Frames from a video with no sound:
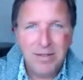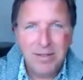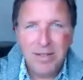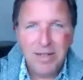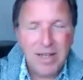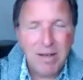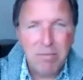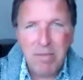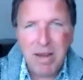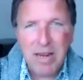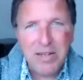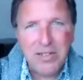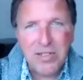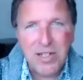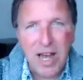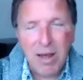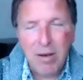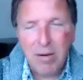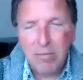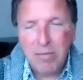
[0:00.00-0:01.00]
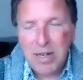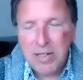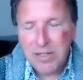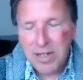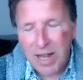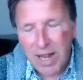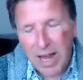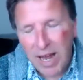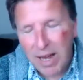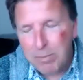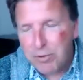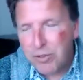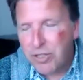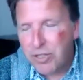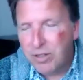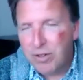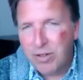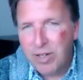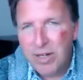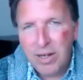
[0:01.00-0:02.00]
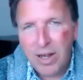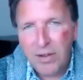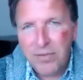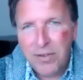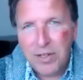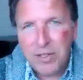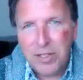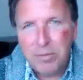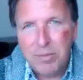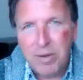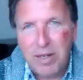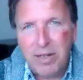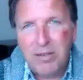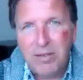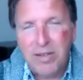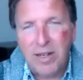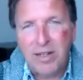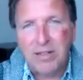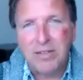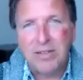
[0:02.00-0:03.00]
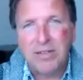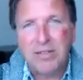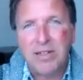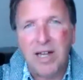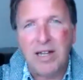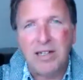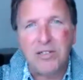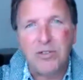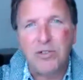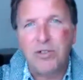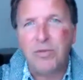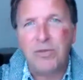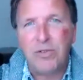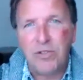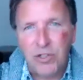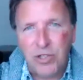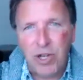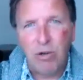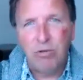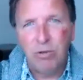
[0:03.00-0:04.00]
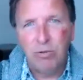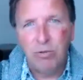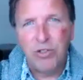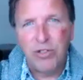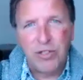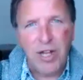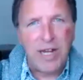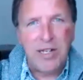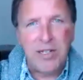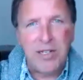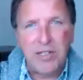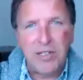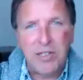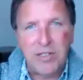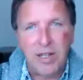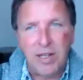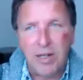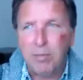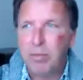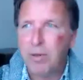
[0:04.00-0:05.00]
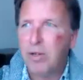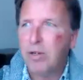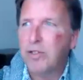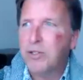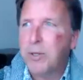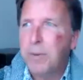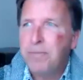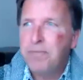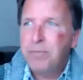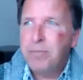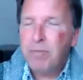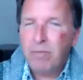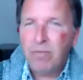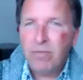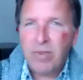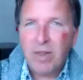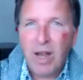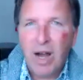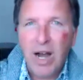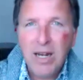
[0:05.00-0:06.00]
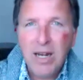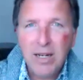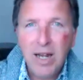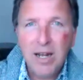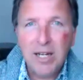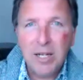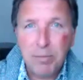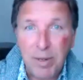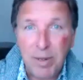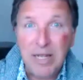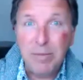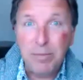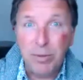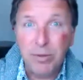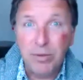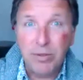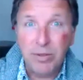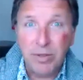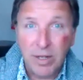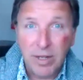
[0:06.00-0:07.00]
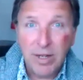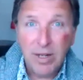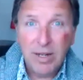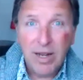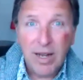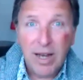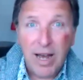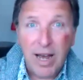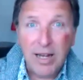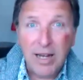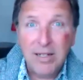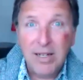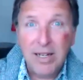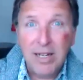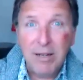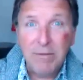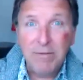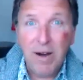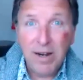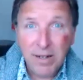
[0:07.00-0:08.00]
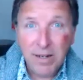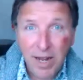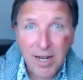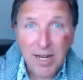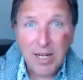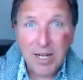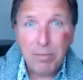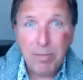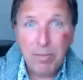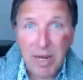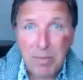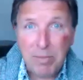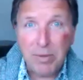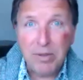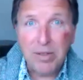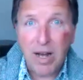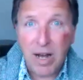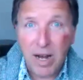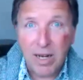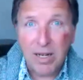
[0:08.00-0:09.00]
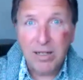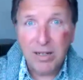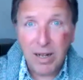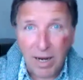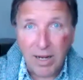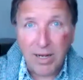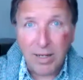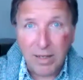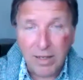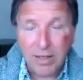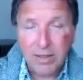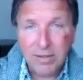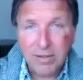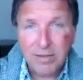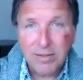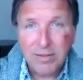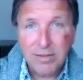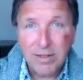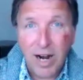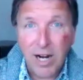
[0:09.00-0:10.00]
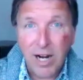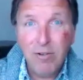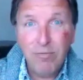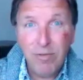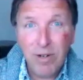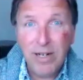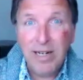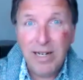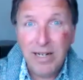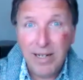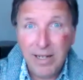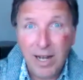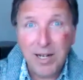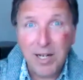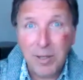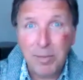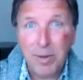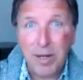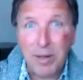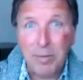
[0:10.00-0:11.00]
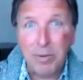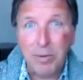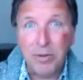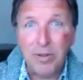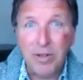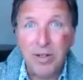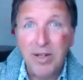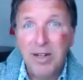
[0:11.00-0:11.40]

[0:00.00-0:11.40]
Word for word: it means it means absolutely nothing to me that that sort of so-called status thing because I like people and if I like people I like, I really like people.